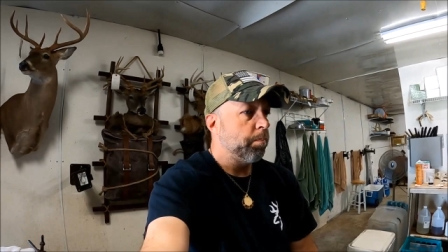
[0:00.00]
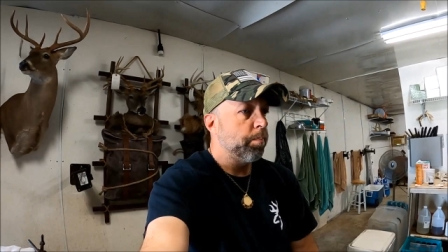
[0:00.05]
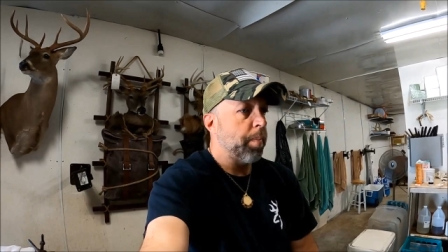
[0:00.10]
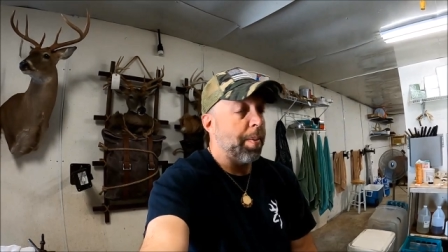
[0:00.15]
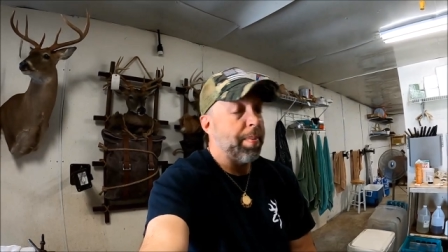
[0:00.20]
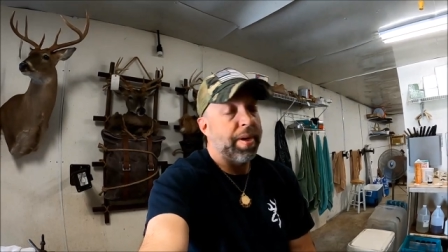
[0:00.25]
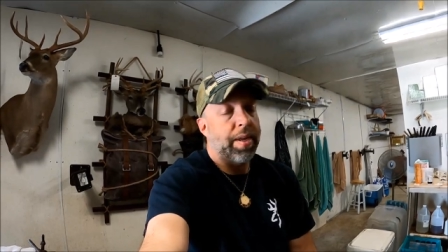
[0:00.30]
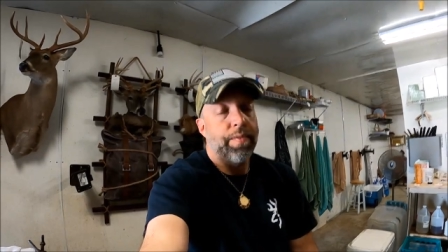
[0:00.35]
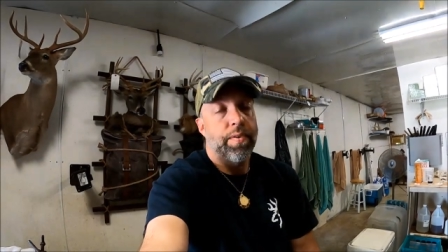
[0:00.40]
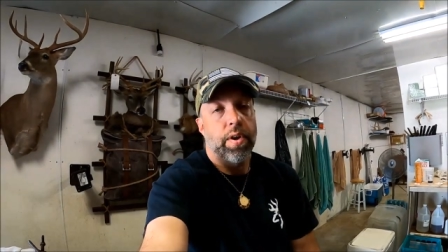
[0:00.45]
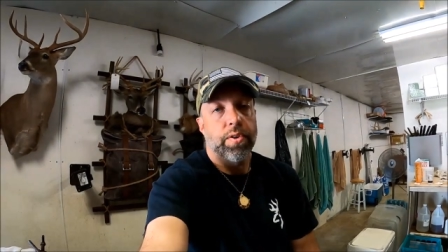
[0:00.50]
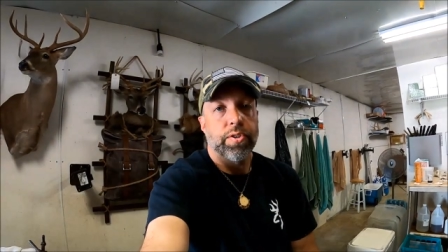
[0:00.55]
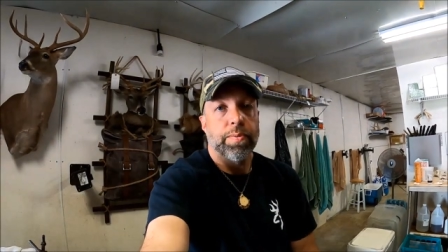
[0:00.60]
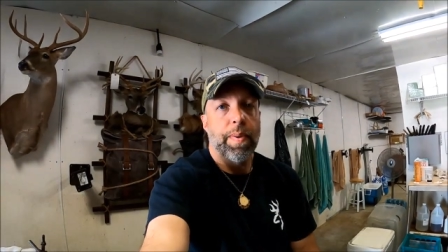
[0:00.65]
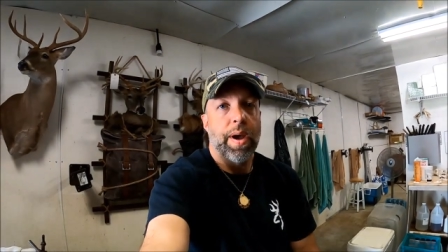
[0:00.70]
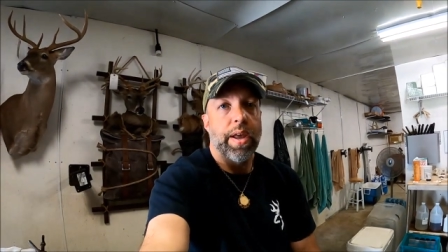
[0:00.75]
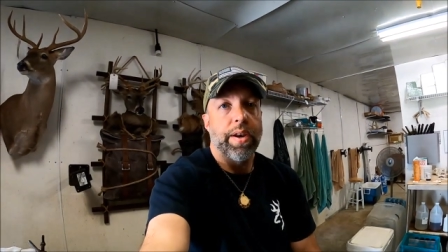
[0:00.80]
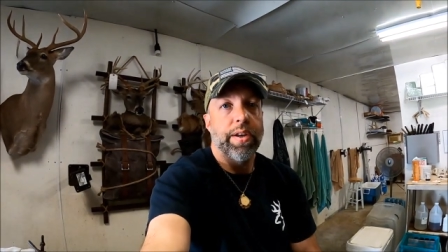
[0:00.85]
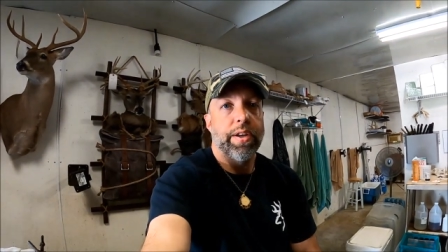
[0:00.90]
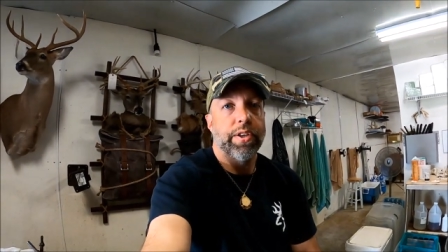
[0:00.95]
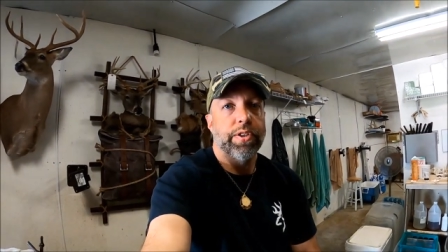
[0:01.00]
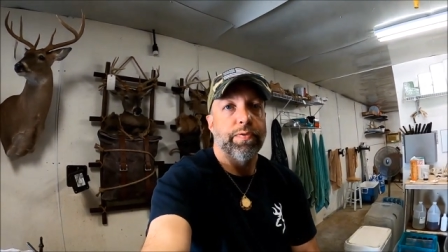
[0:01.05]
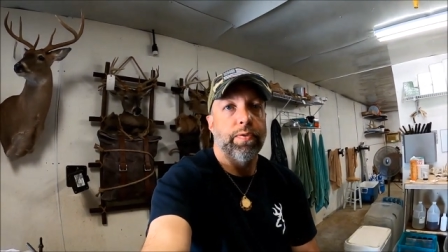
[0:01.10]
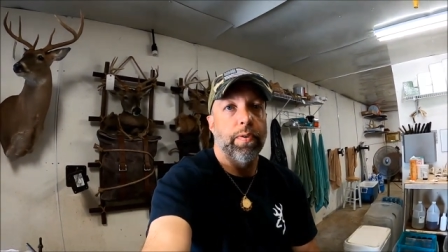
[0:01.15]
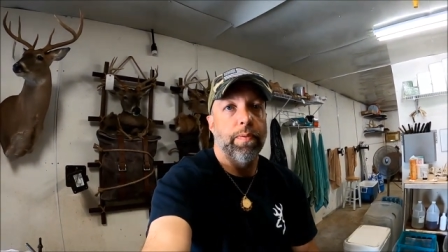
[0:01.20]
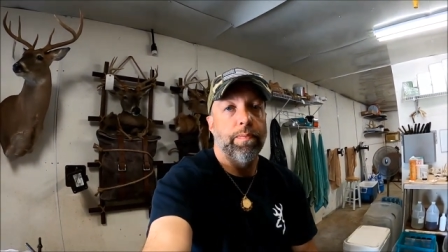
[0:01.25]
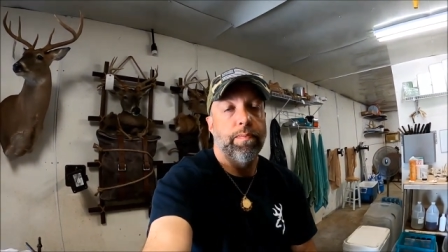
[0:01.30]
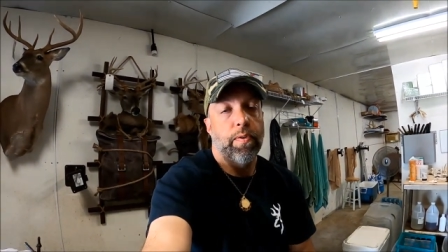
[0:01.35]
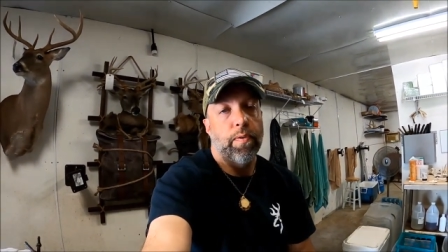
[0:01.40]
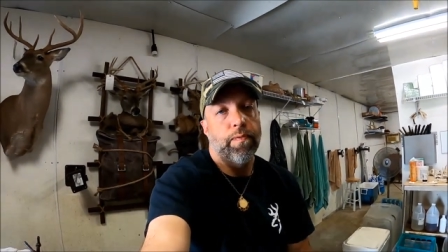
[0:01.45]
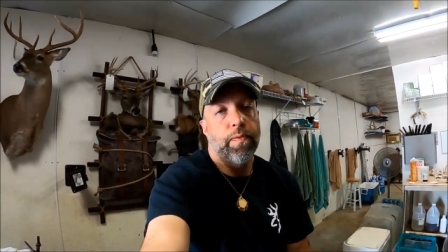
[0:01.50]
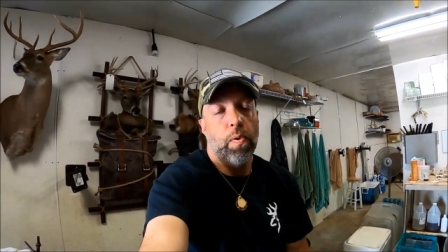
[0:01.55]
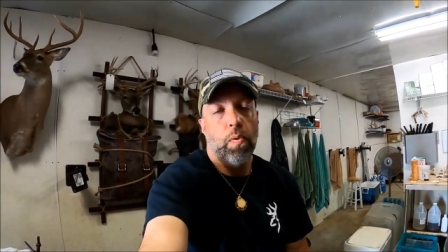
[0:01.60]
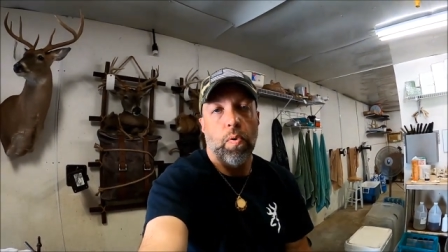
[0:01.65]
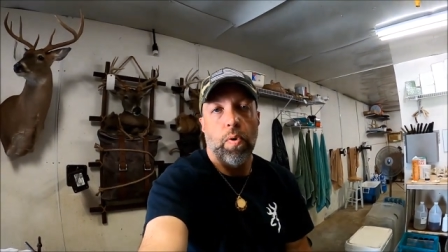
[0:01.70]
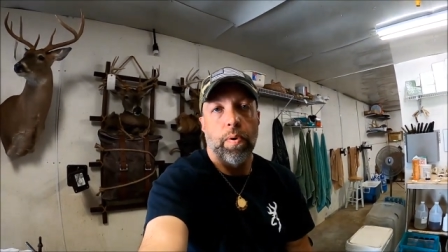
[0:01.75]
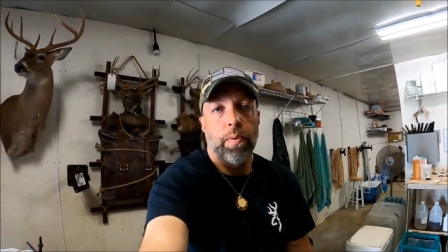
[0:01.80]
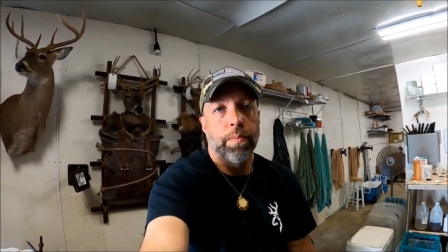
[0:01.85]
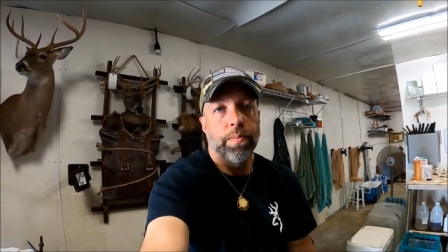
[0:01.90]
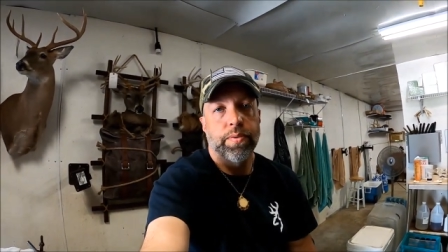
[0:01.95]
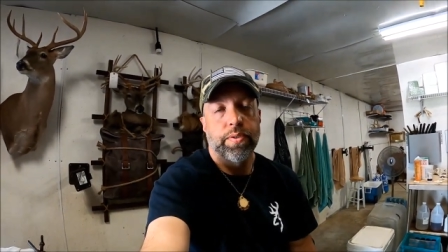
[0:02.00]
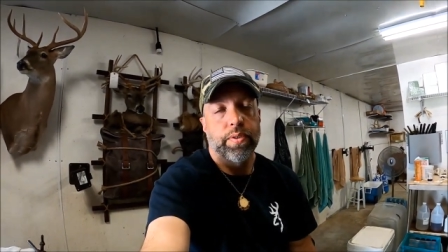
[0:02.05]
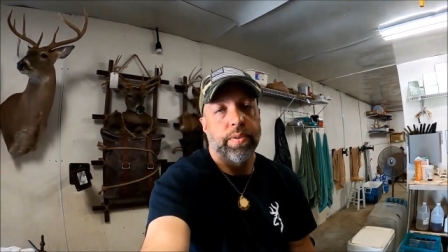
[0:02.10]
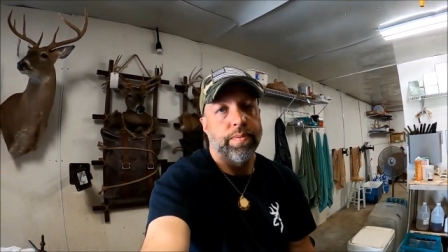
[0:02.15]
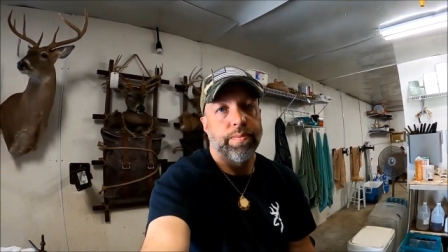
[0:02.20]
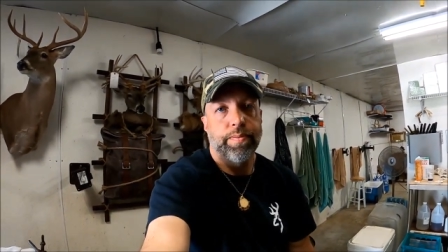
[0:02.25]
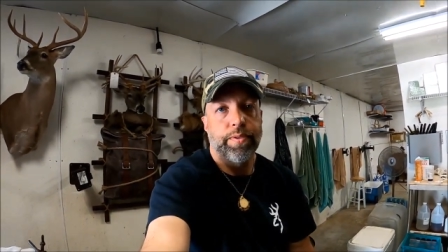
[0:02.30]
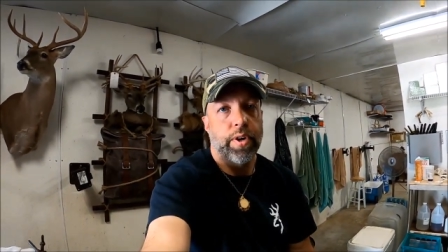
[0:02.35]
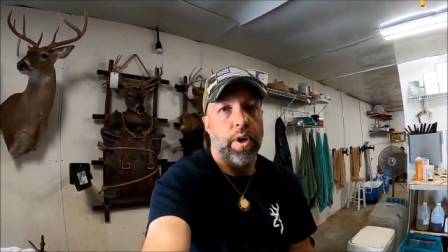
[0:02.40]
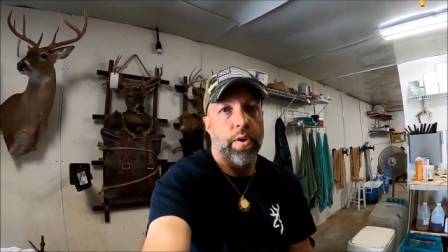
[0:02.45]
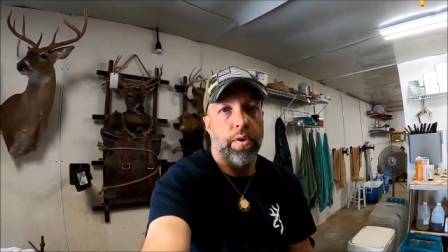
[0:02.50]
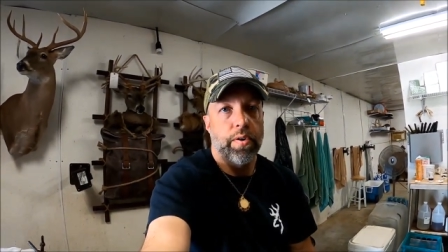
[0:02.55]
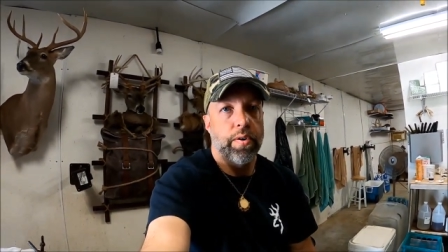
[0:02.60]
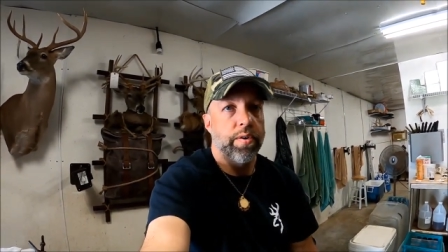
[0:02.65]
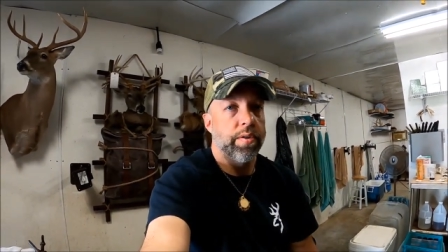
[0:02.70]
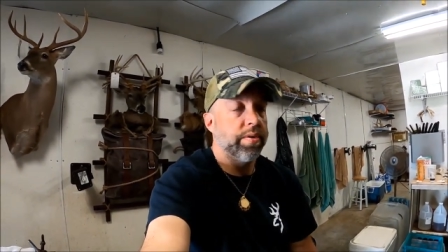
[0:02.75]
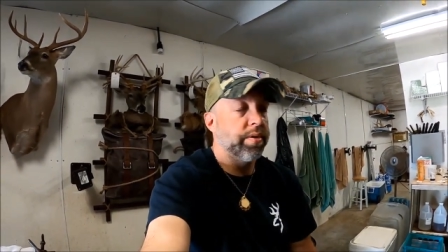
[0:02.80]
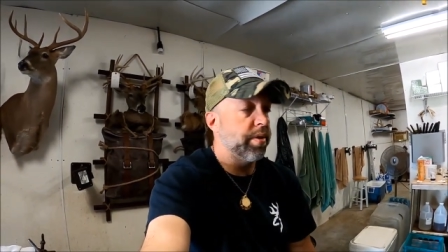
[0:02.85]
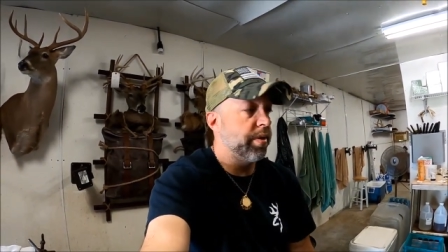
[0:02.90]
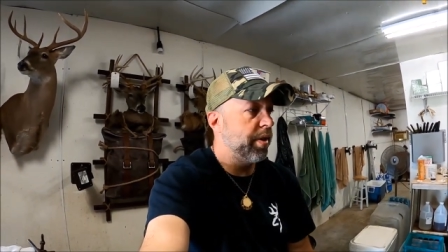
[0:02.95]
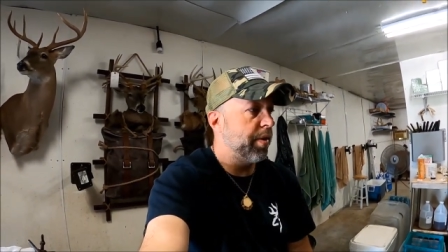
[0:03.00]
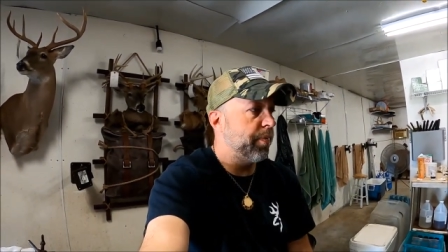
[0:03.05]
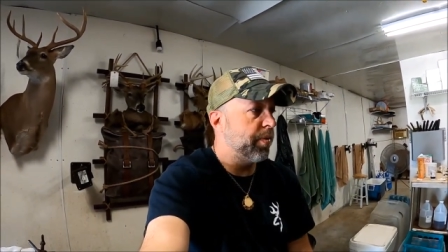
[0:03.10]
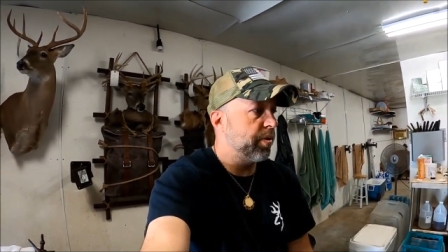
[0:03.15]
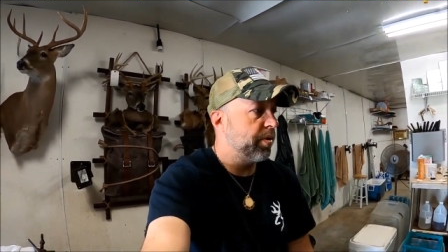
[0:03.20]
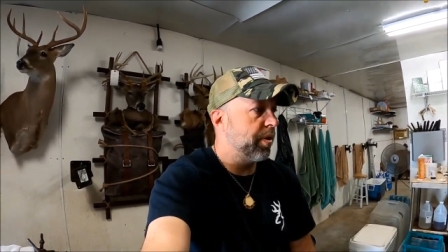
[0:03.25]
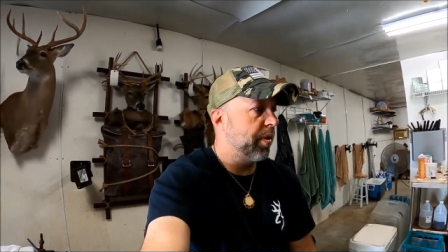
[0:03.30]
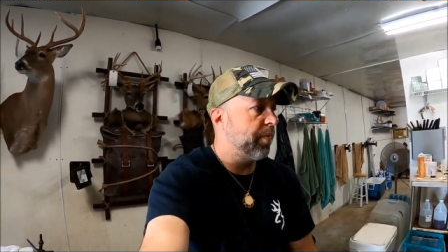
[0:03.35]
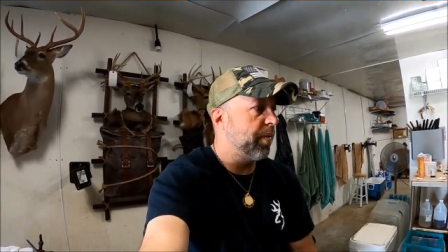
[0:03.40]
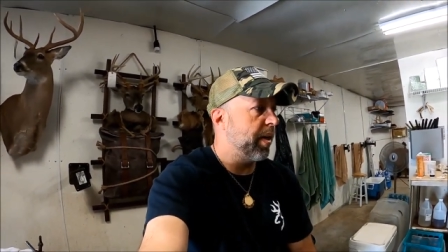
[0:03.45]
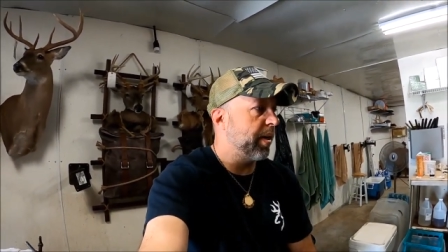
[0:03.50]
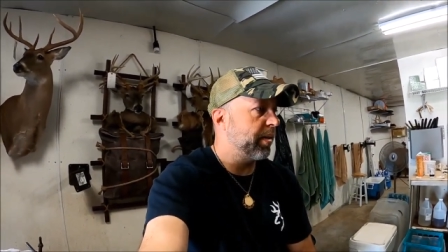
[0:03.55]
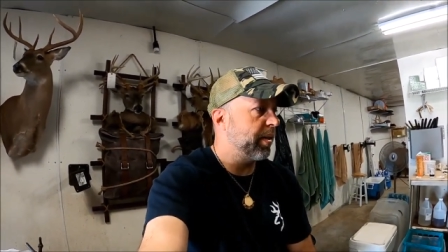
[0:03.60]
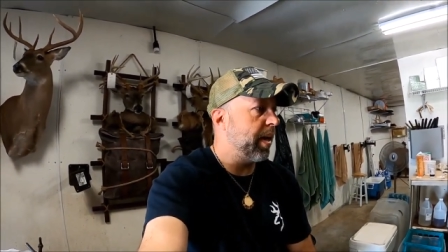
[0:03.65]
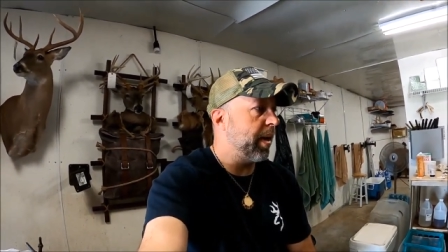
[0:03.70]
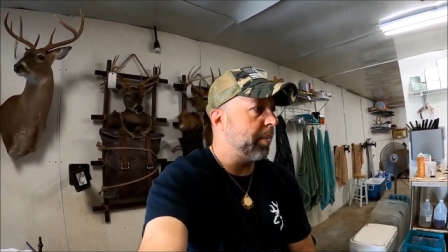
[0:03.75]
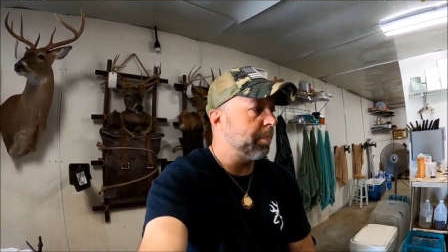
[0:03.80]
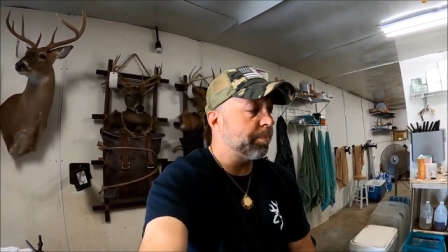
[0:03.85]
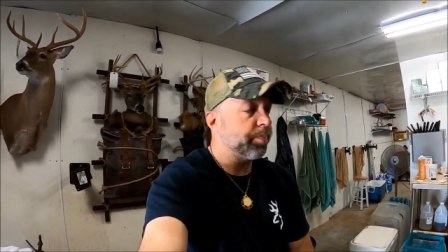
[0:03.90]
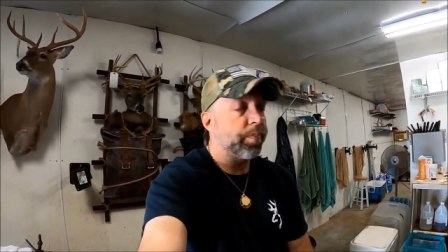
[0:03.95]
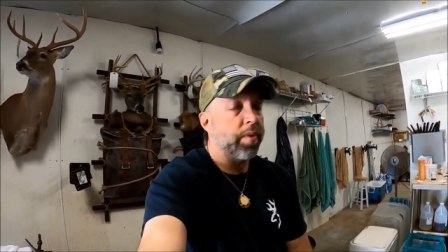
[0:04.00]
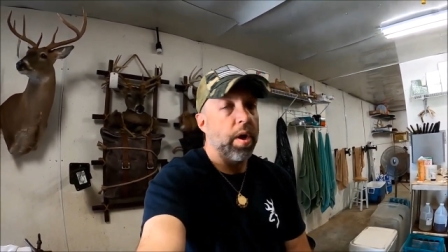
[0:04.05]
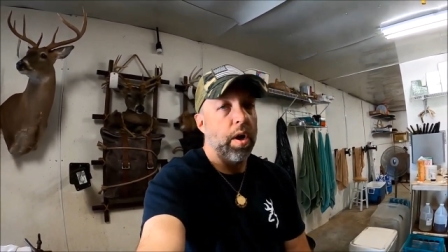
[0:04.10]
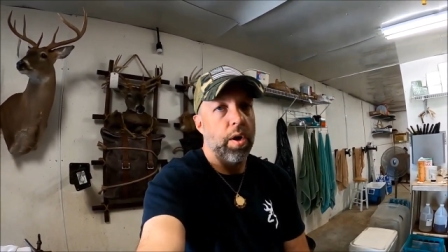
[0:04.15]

Maybe give y'all some ideas for forms and turns and different stuff like that.